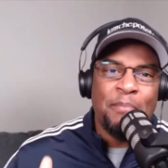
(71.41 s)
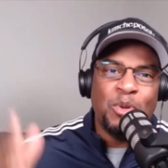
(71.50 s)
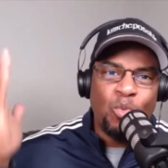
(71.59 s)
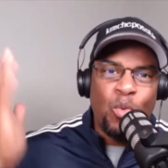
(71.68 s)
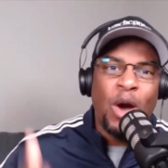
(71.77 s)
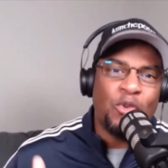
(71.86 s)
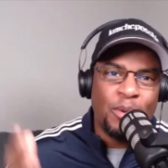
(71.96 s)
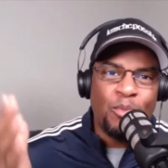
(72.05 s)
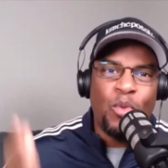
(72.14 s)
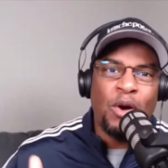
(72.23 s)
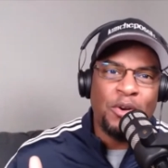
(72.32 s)
but
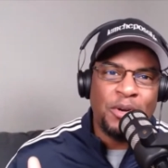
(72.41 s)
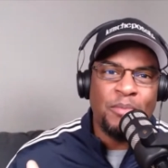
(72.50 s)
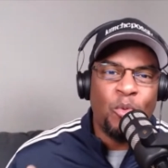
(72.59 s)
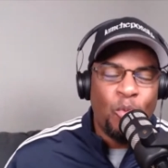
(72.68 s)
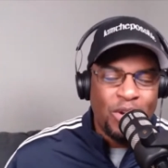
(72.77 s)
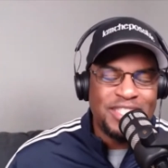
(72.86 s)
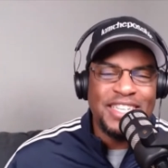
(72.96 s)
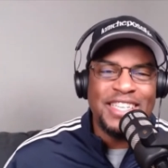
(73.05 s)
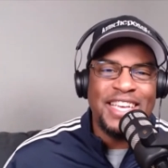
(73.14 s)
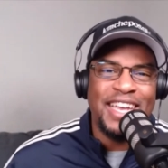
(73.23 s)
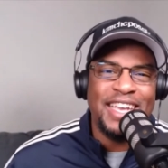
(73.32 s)
welcome, welcome once
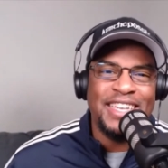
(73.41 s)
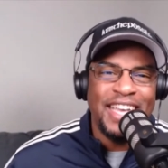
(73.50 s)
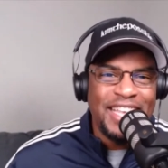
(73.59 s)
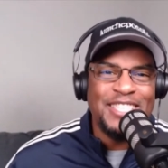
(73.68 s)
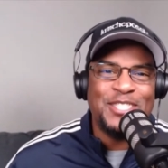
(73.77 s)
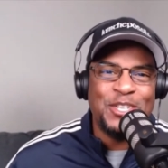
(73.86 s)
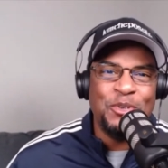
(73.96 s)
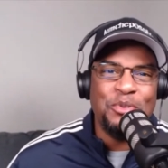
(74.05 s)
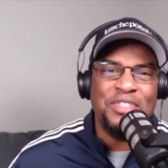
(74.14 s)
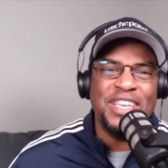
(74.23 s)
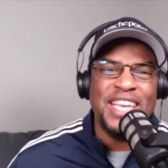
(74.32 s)
again
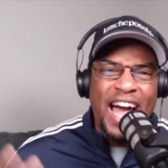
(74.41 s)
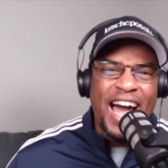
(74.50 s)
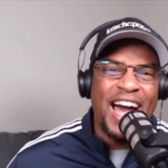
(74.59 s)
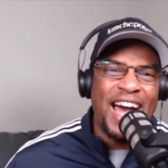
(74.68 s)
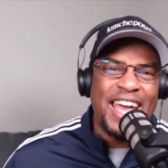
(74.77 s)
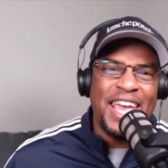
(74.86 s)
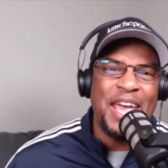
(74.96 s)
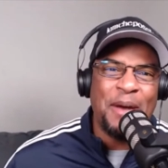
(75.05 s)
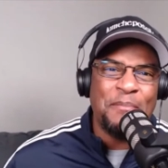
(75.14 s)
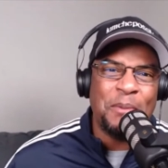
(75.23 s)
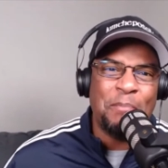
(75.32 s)
into the I
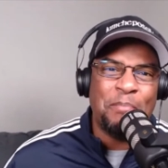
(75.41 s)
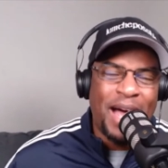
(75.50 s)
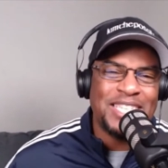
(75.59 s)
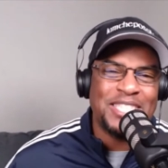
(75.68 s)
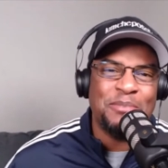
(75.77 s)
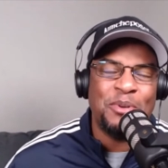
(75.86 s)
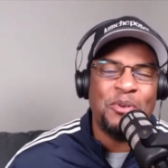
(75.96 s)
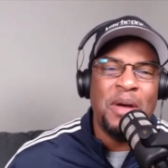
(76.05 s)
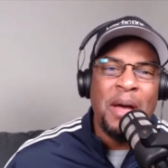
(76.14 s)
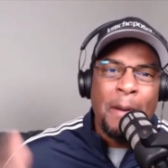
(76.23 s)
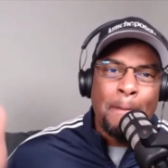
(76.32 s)
Am the Possible
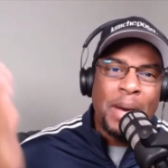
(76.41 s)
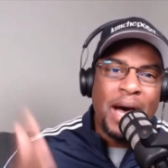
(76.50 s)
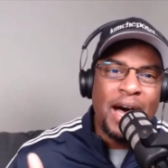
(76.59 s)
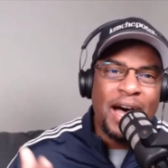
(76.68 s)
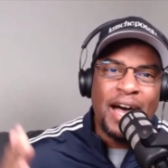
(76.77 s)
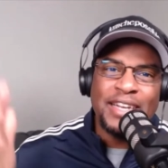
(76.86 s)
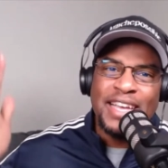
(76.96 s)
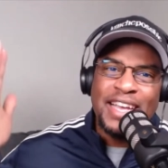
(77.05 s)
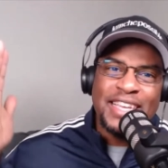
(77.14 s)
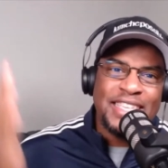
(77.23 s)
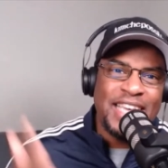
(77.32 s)

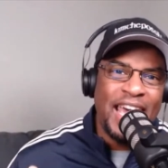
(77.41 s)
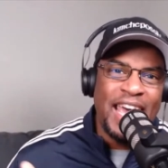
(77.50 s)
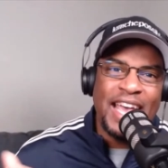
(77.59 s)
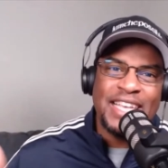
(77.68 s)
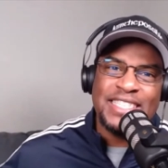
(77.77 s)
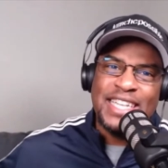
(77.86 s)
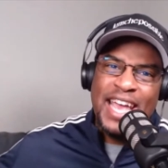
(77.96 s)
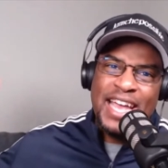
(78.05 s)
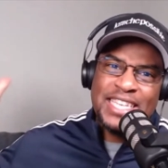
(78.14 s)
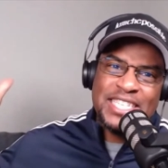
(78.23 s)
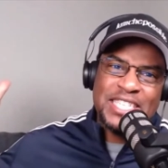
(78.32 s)
podcast
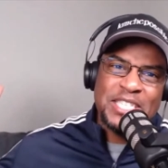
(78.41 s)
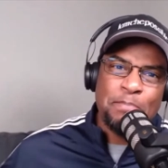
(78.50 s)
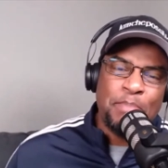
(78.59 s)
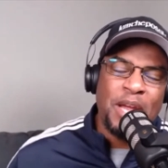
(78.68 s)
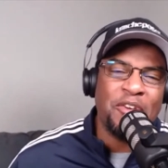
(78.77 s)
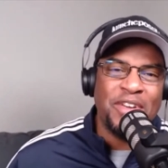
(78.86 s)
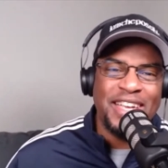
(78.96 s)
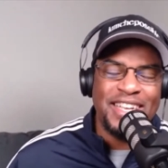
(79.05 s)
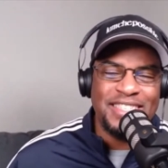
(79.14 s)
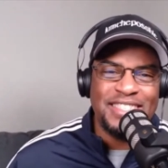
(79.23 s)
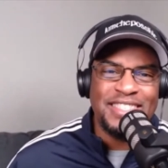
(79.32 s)

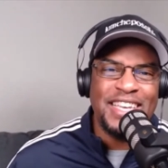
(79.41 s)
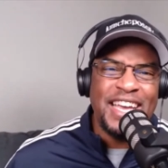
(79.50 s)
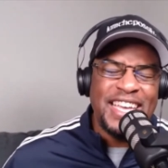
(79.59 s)
experience.